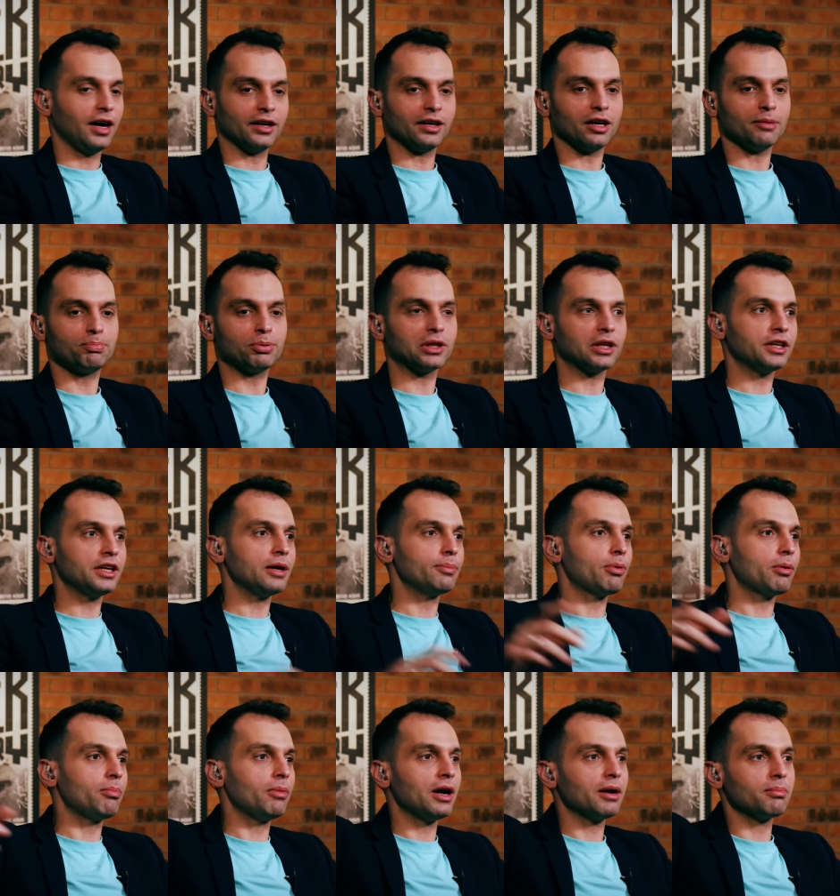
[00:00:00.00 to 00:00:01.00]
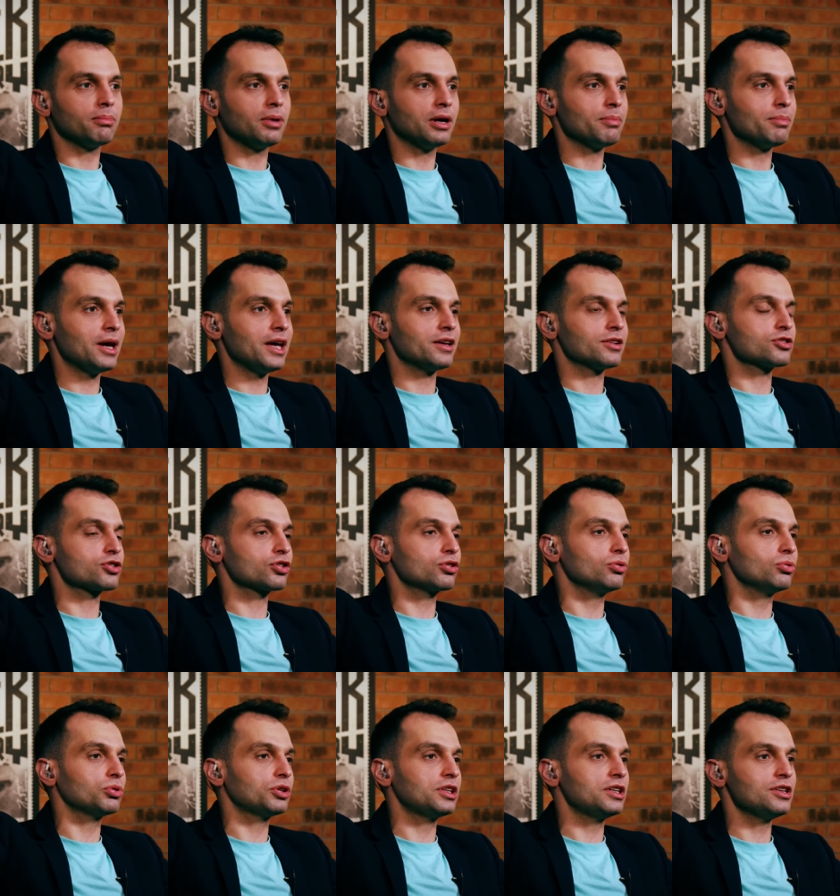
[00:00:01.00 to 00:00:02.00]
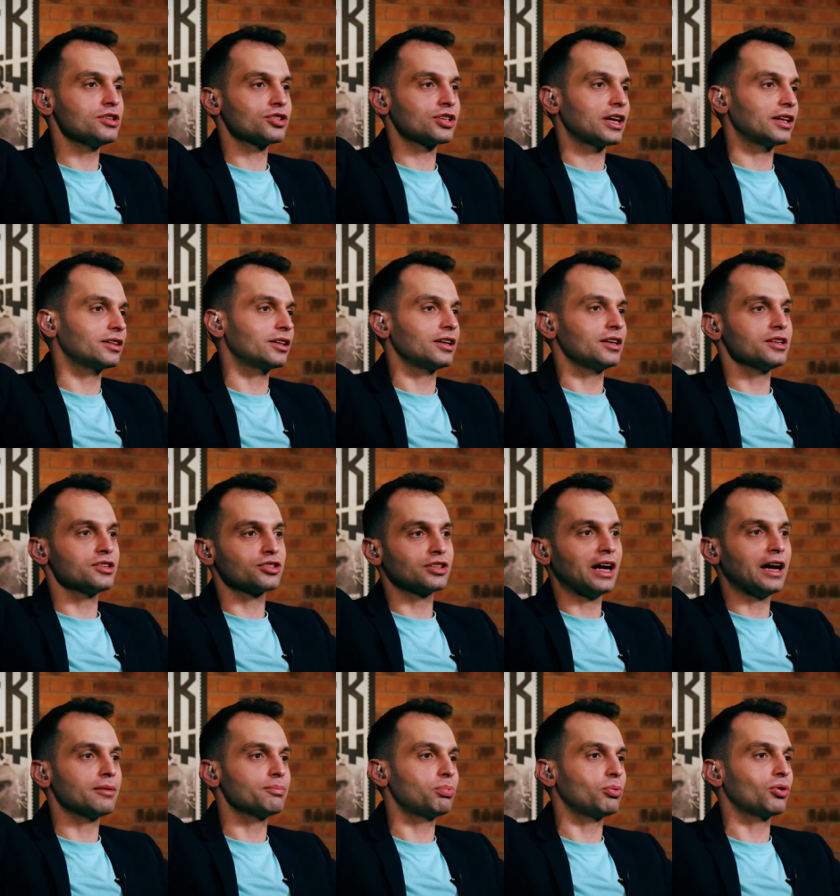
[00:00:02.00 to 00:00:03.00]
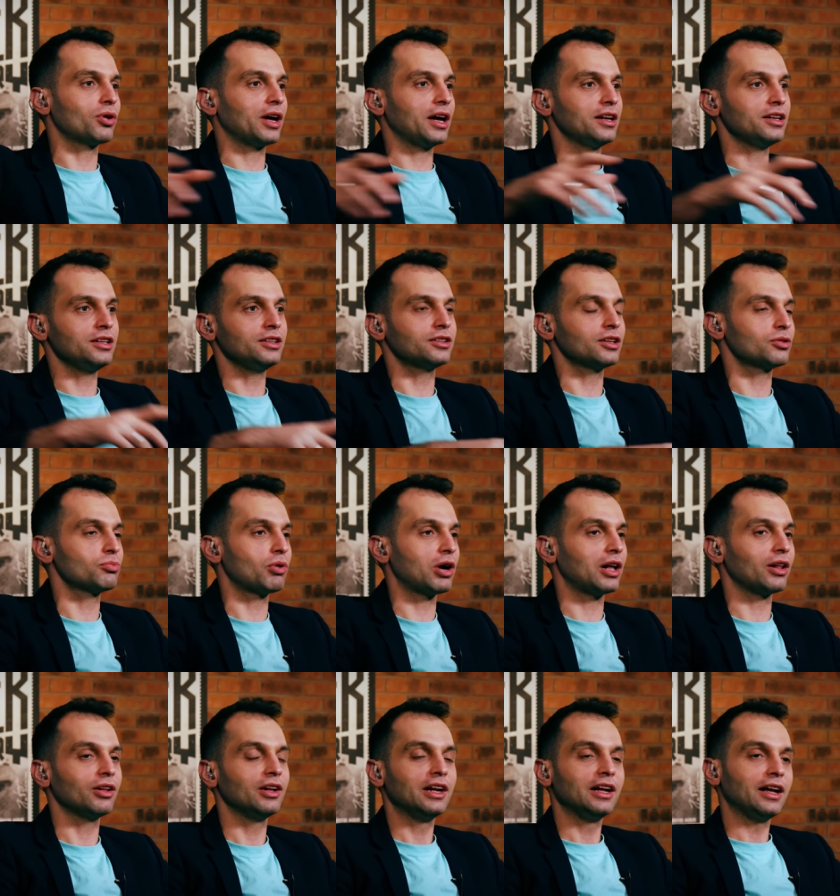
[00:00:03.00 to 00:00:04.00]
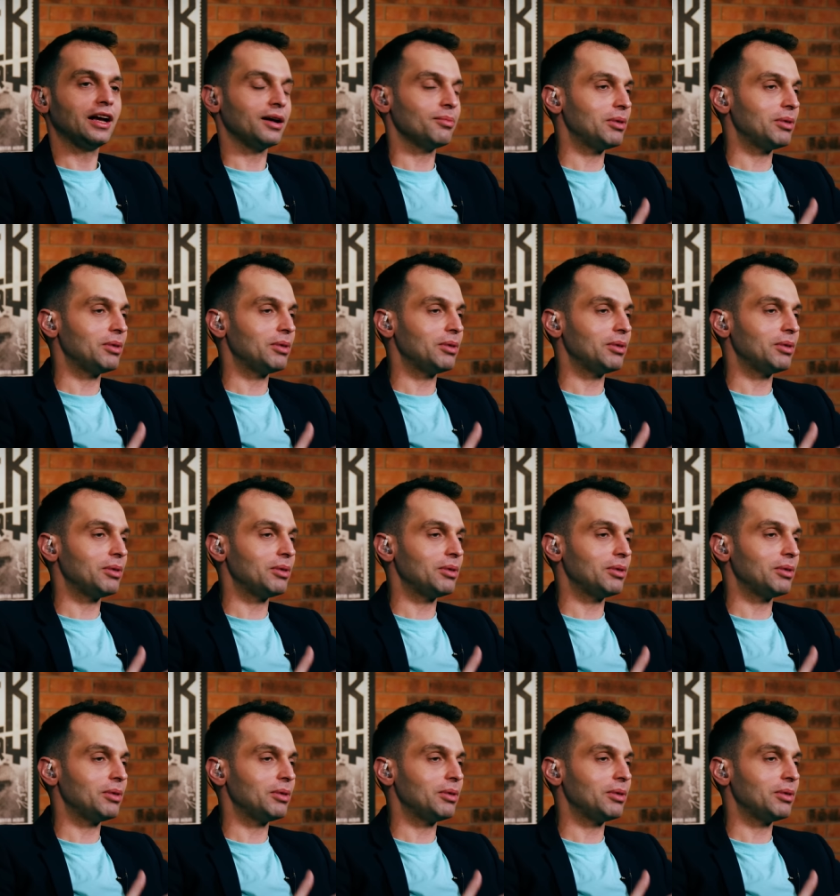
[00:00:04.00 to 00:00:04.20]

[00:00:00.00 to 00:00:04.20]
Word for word: And I'd be like, yeah, but my, my mate at school, he said that his dad bought it and he did well.